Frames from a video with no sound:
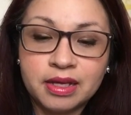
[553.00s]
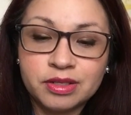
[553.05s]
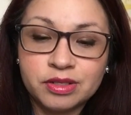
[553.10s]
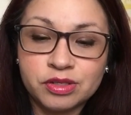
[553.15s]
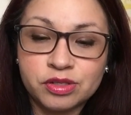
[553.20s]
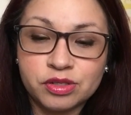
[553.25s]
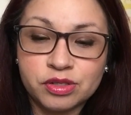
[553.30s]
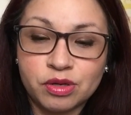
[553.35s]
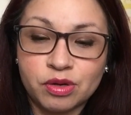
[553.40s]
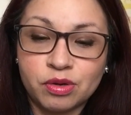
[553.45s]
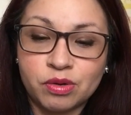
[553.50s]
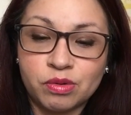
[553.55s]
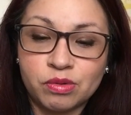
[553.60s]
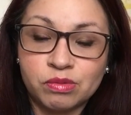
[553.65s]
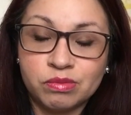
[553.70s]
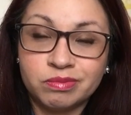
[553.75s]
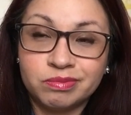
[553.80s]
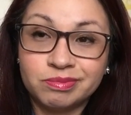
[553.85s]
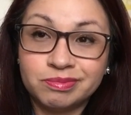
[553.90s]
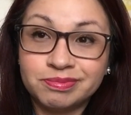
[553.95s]
so
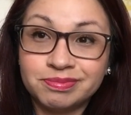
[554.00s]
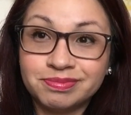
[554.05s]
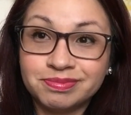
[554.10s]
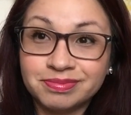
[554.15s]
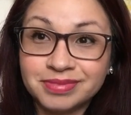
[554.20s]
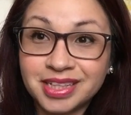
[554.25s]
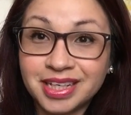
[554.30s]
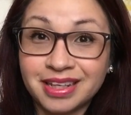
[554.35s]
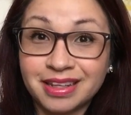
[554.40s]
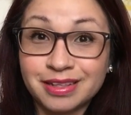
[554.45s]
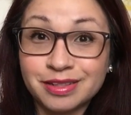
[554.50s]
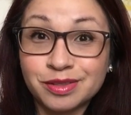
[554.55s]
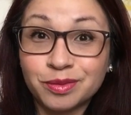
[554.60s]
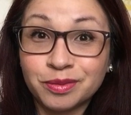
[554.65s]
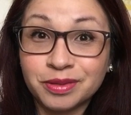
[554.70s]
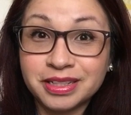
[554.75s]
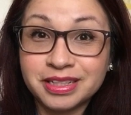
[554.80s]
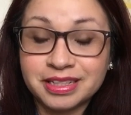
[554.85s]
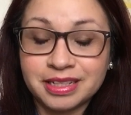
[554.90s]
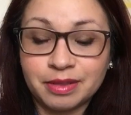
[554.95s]
yeah, that's the
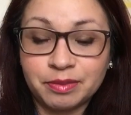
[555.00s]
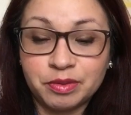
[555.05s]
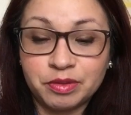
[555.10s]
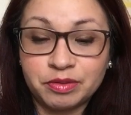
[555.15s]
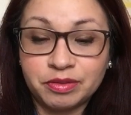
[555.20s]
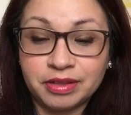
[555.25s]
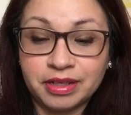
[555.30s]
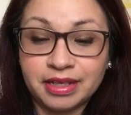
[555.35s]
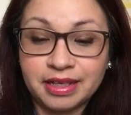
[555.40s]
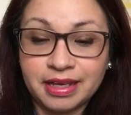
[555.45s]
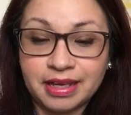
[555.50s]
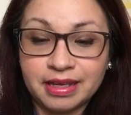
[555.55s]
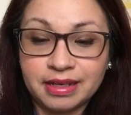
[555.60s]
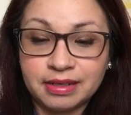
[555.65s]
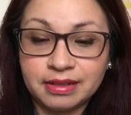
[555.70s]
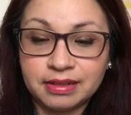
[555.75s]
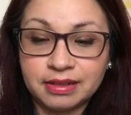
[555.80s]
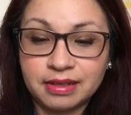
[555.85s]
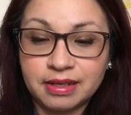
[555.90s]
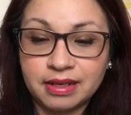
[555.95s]
only time we really get.
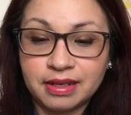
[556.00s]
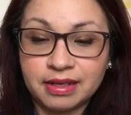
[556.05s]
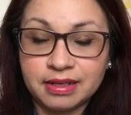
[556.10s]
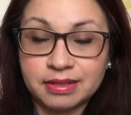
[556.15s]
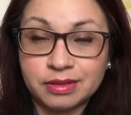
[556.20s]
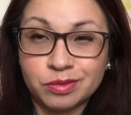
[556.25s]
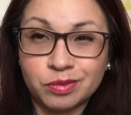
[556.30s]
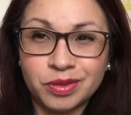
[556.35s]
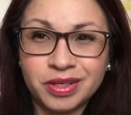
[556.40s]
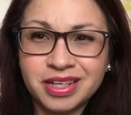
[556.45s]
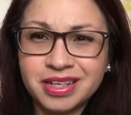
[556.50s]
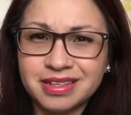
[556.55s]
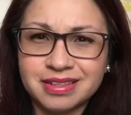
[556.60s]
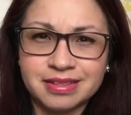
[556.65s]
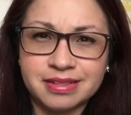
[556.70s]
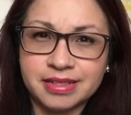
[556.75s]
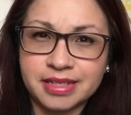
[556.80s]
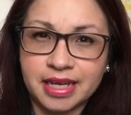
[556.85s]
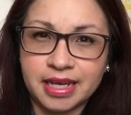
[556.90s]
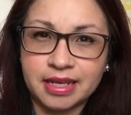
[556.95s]
And we need a
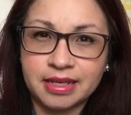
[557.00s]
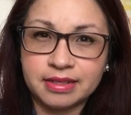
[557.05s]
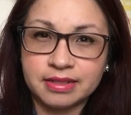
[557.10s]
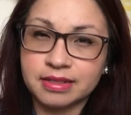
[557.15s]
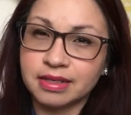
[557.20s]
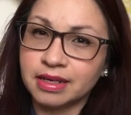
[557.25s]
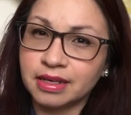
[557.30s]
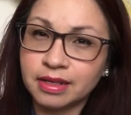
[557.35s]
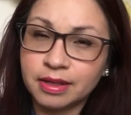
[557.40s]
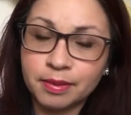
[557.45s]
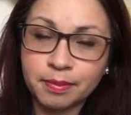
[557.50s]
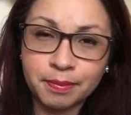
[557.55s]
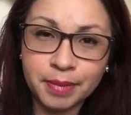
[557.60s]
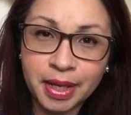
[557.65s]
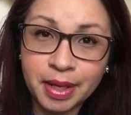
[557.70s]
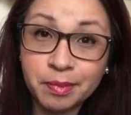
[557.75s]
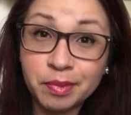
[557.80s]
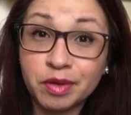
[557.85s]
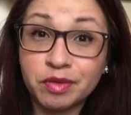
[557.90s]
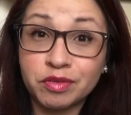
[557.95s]
date,
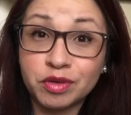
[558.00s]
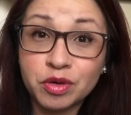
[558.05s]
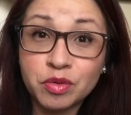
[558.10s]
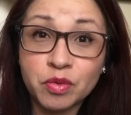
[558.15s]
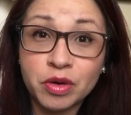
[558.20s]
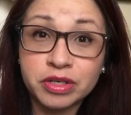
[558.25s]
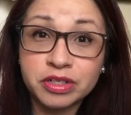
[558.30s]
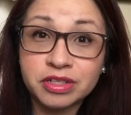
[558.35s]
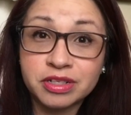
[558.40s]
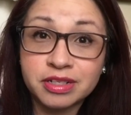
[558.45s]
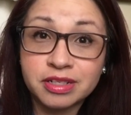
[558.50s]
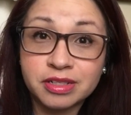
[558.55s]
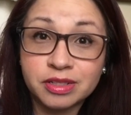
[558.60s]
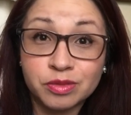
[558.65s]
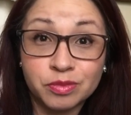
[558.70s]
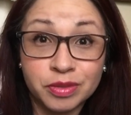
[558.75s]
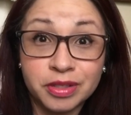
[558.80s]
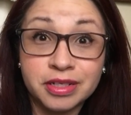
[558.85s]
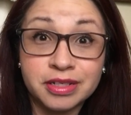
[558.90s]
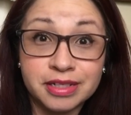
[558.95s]
babe. If you're watching this,
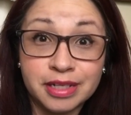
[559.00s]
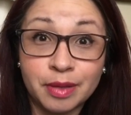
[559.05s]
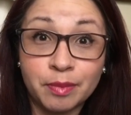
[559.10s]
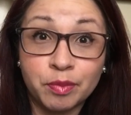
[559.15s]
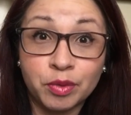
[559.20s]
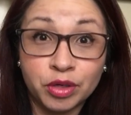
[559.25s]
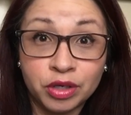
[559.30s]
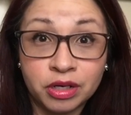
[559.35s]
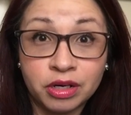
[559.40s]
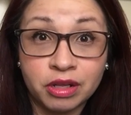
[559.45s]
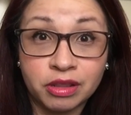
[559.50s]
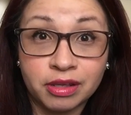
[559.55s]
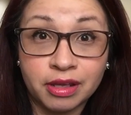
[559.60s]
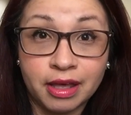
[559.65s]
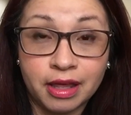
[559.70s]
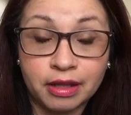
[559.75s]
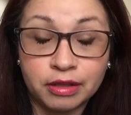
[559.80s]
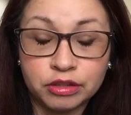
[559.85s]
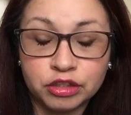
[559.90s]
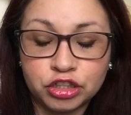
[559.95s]
we need a date. Put it on the
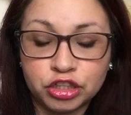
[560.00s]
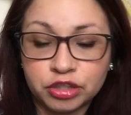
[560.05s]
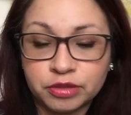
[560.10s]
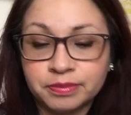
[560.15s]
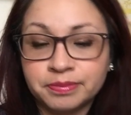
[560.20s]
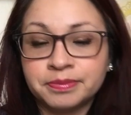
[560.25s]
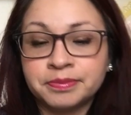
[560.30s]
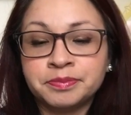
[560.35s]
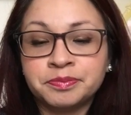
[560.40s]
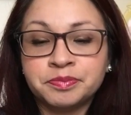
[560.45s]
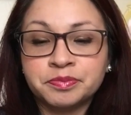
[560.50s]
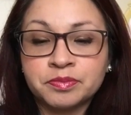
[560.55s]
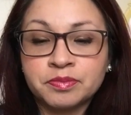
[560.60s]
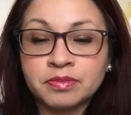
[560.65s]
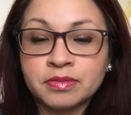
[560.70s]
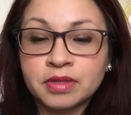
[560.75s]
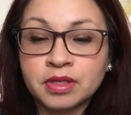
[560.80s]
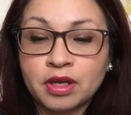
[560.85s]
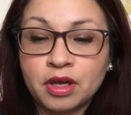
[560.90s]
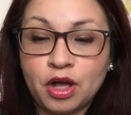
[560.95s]
calendar.
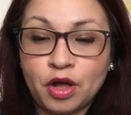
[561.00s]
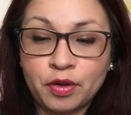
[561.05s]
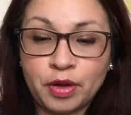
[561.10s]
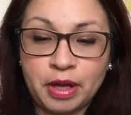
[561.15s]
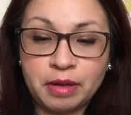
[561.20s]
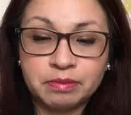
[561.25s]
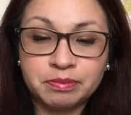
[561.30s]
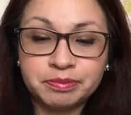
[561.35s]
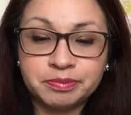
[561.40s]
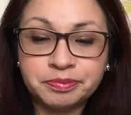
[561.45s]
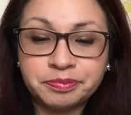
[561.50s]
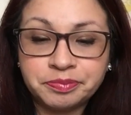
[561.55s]
Okay,